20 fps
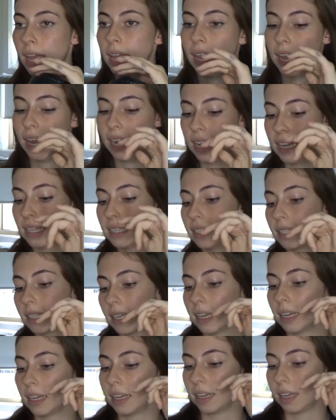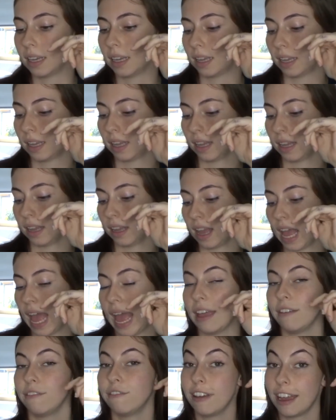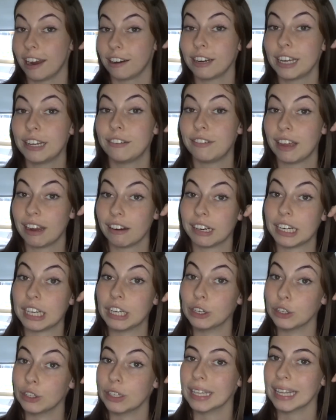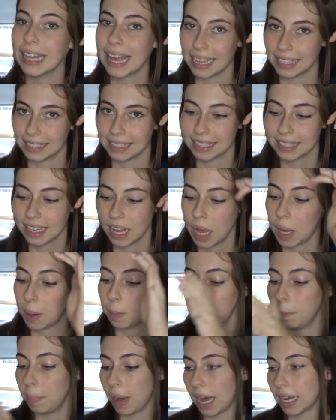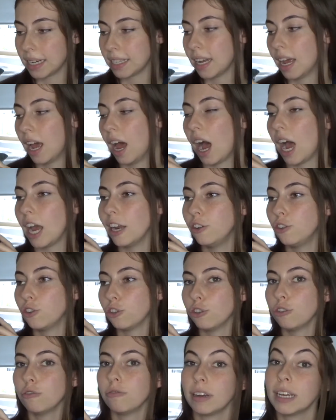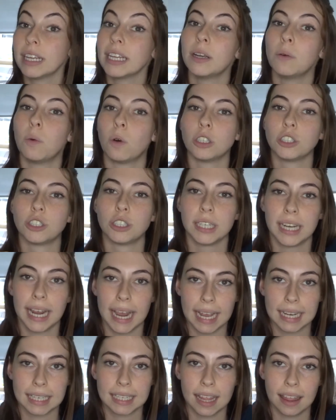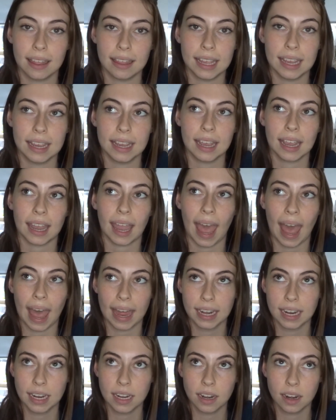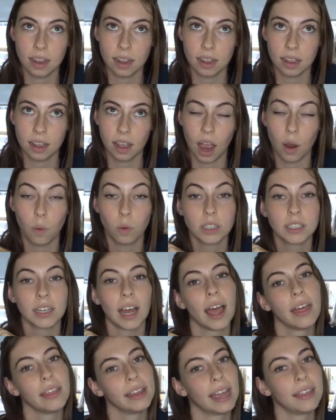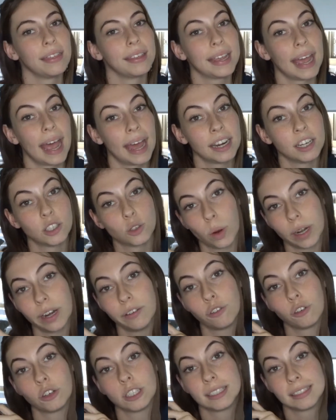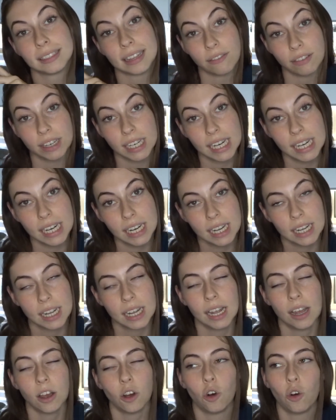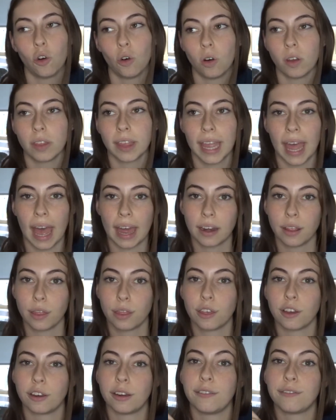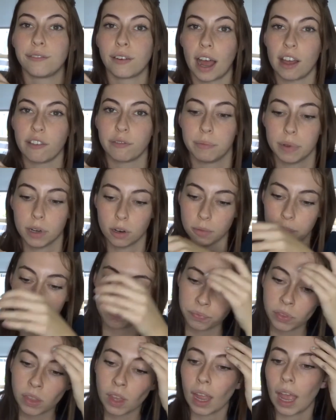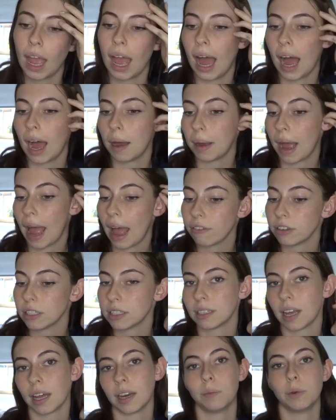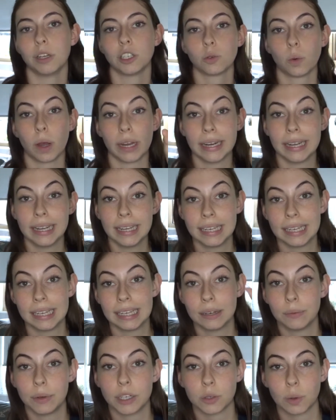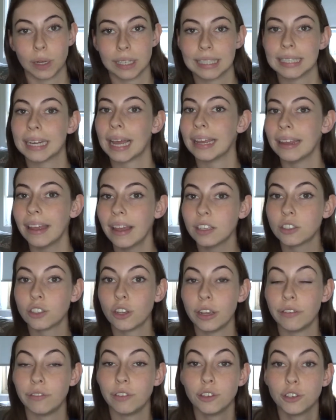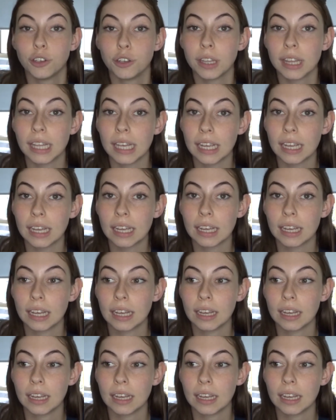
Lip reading: It is a very, very good lens, but I do really want to get the Canon. I want to either get the Canon 24-70 or the Canon 35mm. I haven't decided which one to get yet, so if you do think